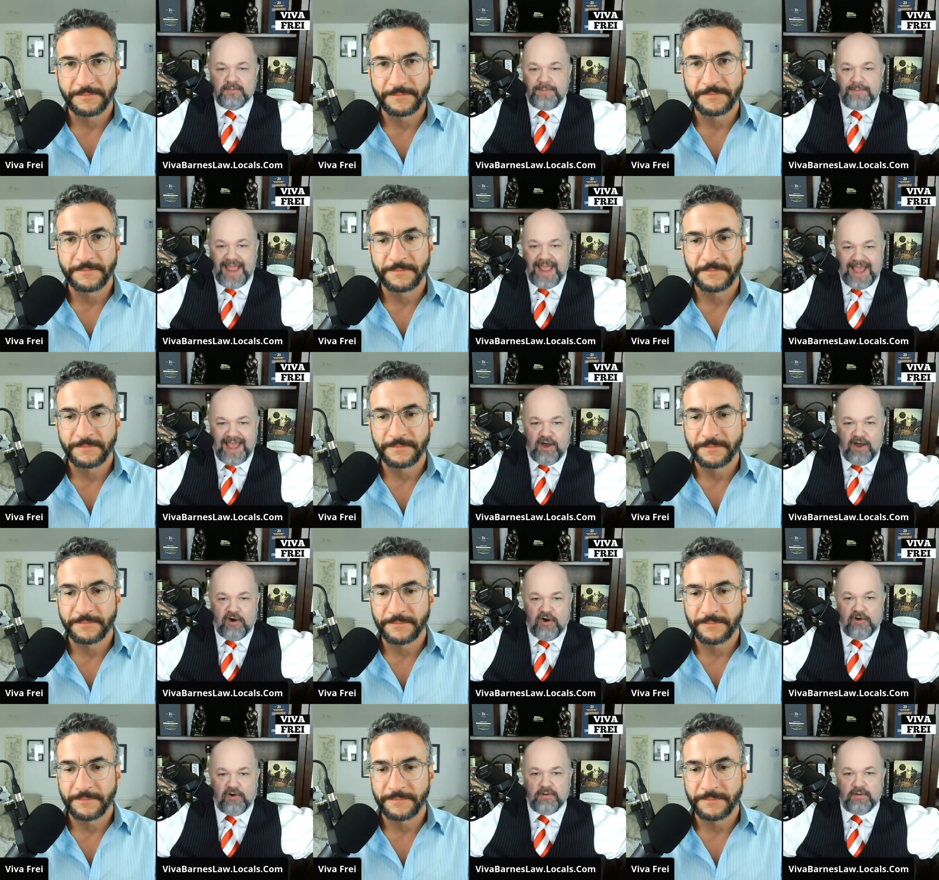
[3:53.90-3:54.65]

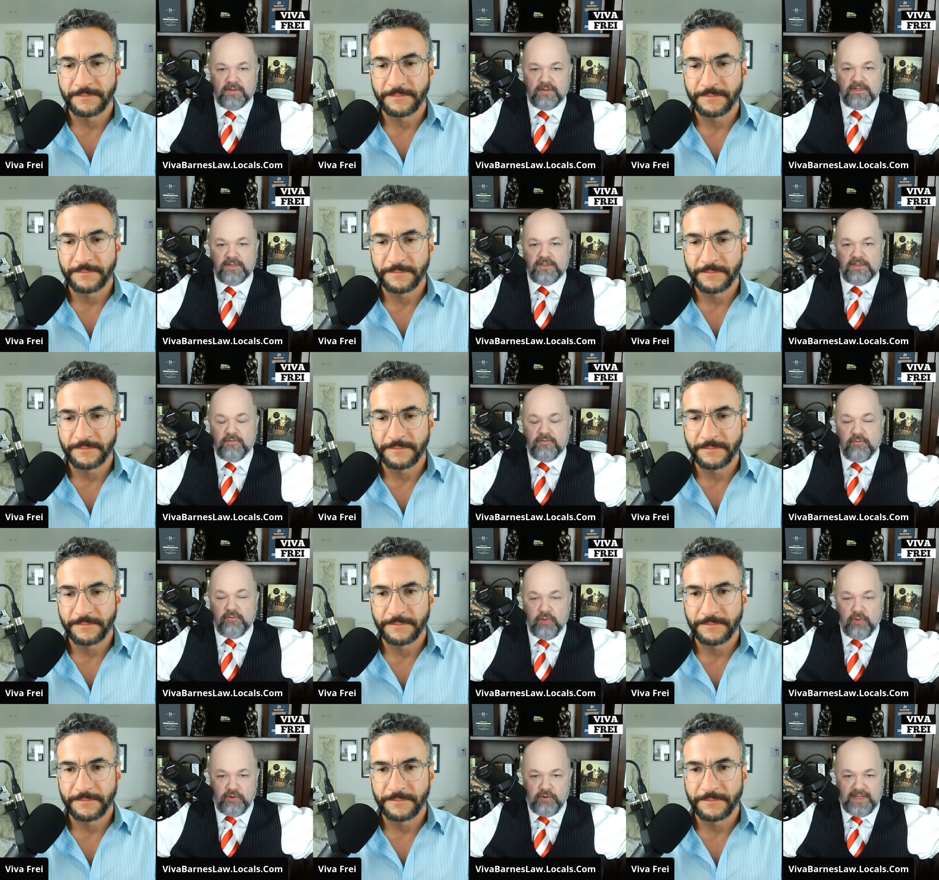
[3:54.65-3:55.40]
Speaker 1: Powell,
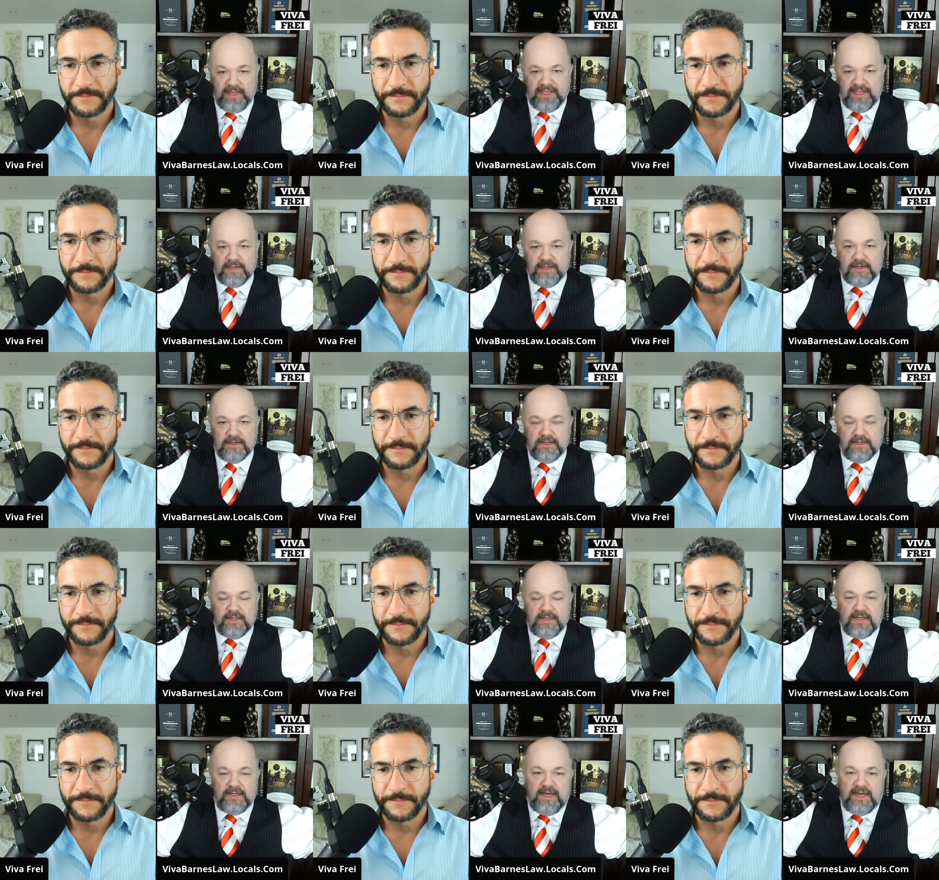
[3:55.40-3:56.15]
Rudy
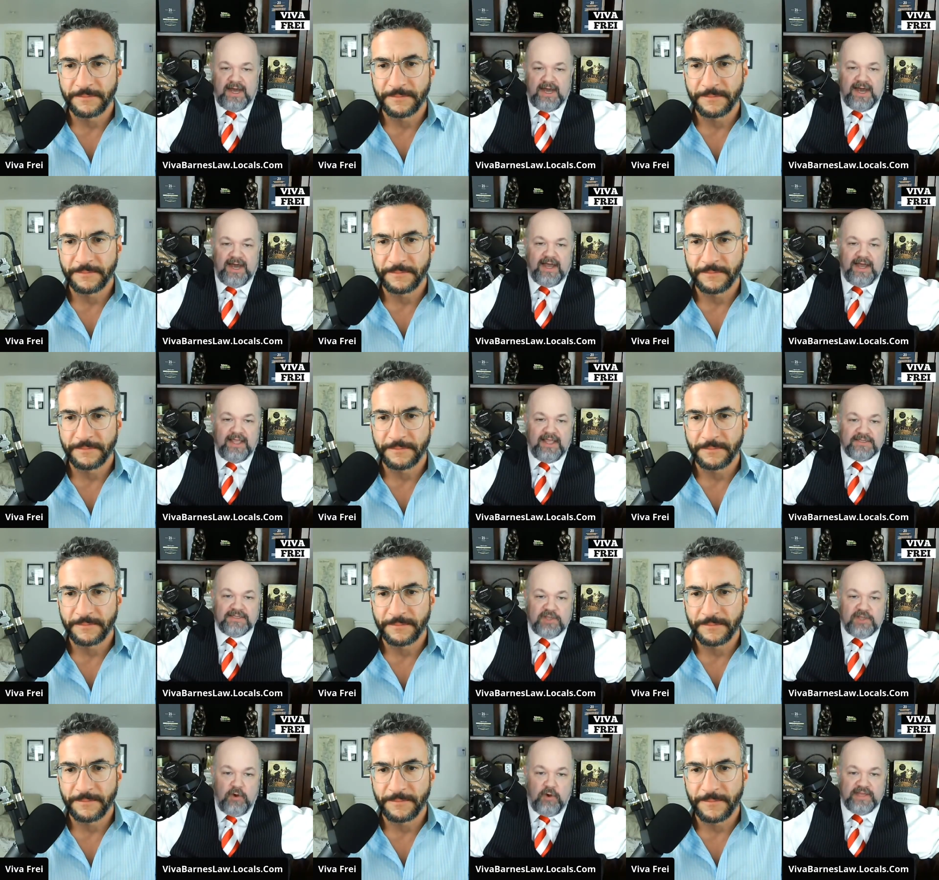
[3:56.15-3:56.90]
uh,
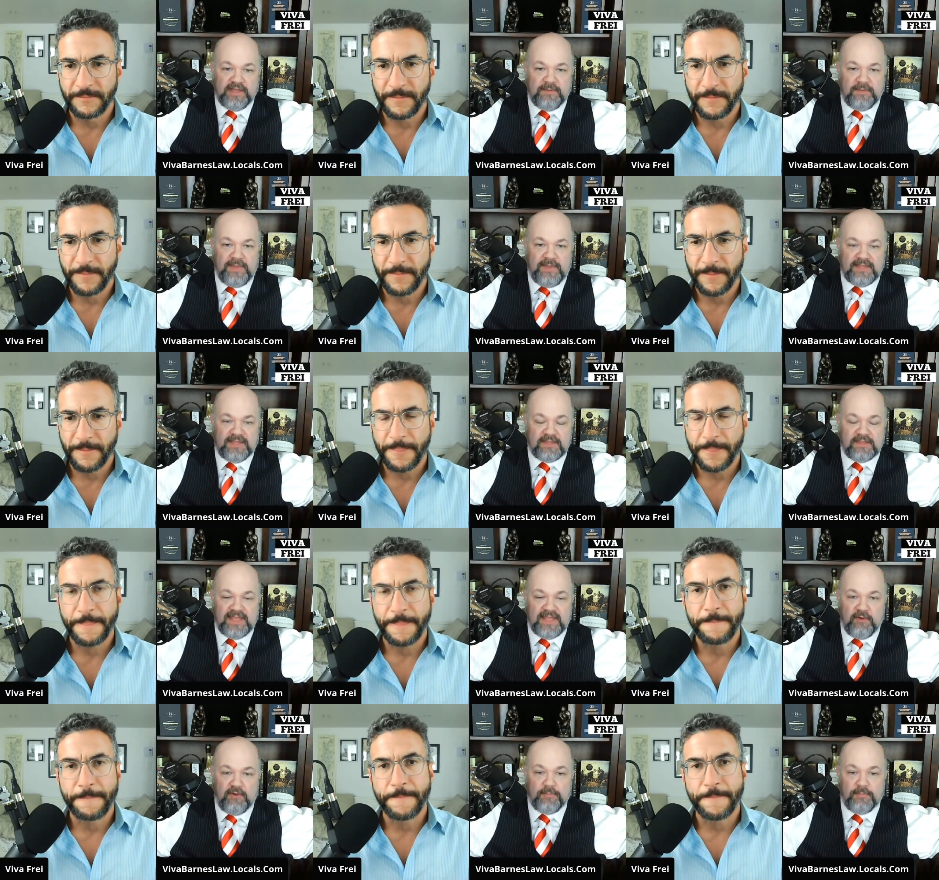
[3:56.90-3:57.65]
is going to be
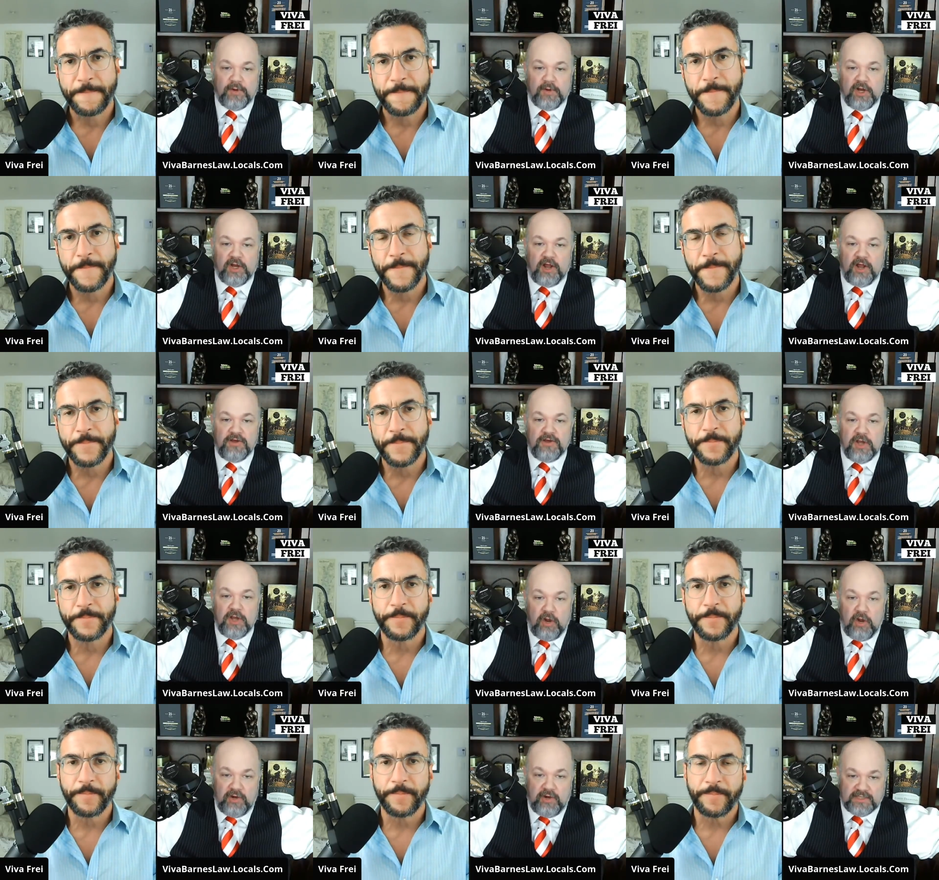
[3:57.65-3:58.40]
that they were put
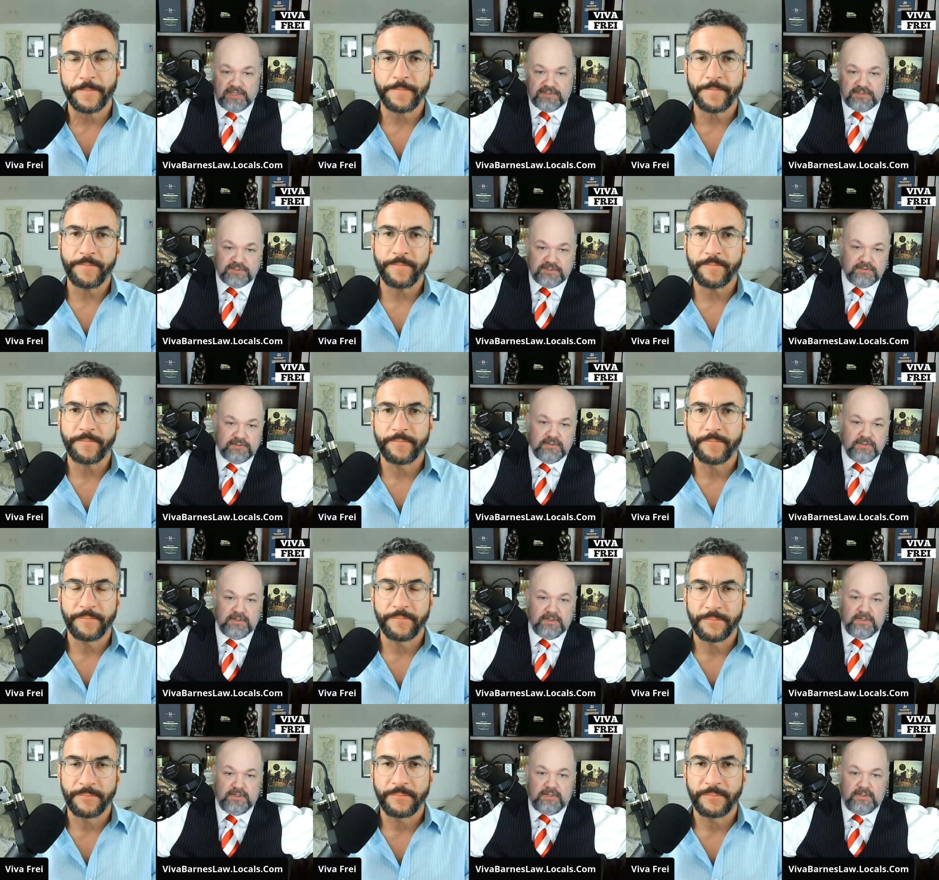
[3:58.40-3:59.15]
on notice
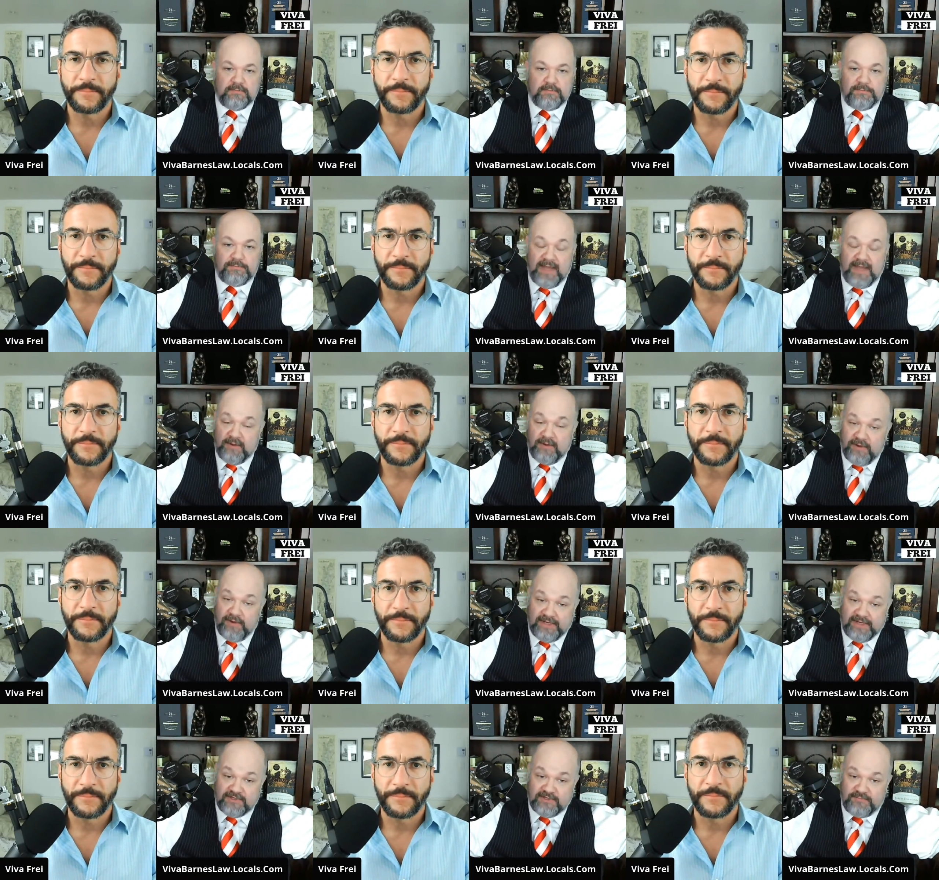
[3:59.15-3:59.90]
by a
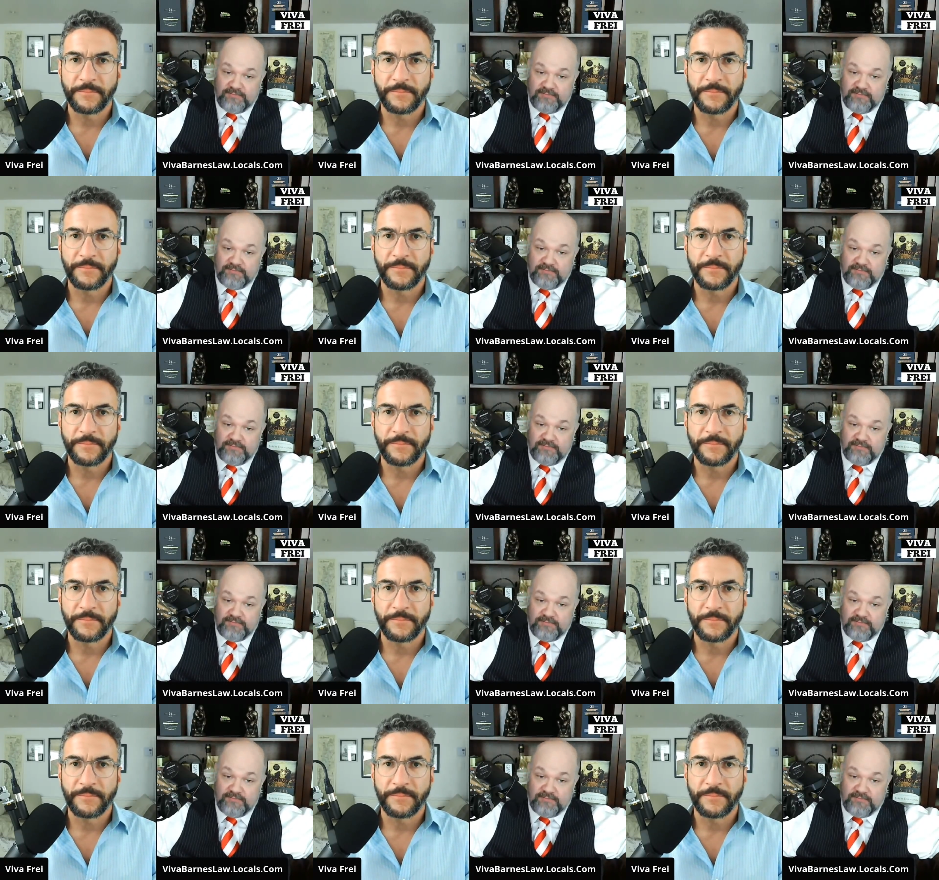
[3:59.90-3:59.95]
range